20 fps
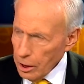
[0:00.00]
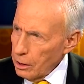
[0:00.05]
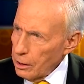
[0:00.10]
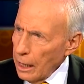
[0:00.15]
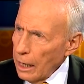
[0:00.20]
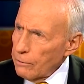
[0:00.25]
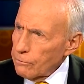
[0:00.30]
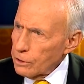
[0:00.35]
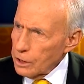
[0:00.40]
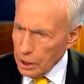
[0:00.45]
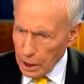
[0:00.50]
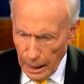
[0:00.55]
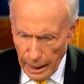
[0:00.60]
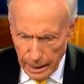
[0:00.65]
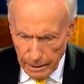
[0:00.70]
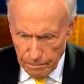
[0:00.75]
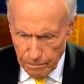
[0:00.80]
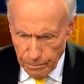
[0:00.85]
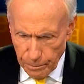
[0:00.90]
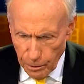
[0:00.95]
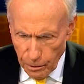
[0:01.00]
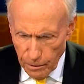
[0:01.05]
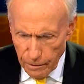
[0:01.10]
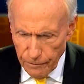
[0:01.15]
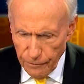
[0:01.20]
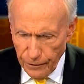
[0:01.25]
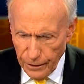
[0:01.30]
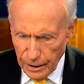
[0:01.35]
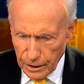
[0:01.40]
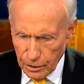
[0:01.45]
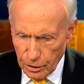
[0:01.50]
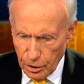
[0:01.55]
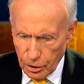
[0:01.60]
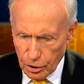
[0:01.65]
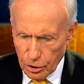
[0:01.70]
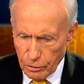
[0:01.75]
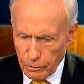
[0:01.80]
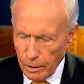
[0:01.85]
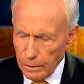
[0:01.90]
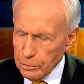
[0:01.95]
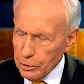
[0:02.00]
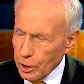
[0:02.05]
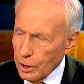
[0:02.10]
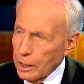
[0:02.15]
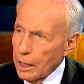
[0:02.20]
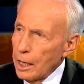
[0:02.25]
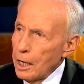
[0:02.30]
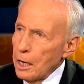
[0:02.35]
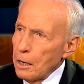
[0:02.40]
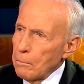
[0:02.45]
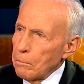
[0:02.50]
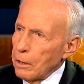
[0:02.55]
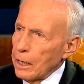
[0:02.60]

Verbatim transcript: So that was a perfect description.